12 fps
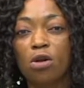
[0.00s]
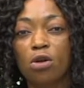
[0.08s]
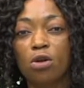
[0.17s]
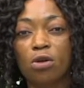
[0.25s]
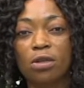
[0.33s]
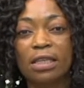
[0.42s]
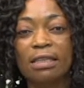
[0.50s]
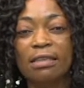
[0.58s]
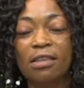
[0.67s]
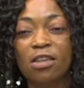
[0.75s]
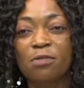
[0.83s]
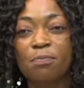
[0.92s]
does the
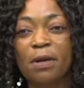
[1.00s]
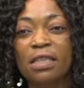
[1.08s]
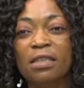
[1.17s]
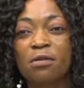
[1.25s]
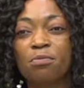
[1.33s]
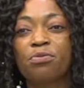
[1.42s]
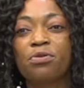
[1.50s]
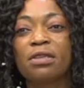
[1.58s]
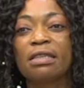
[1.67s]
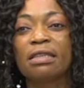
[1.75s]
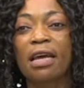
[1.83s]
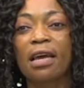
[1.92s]
salesperson
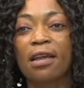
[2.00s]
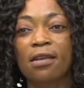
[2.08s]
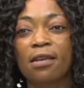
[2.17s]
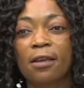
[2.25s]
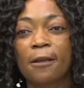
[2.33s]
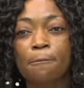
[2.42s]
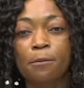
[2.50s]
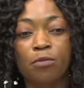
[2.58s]
present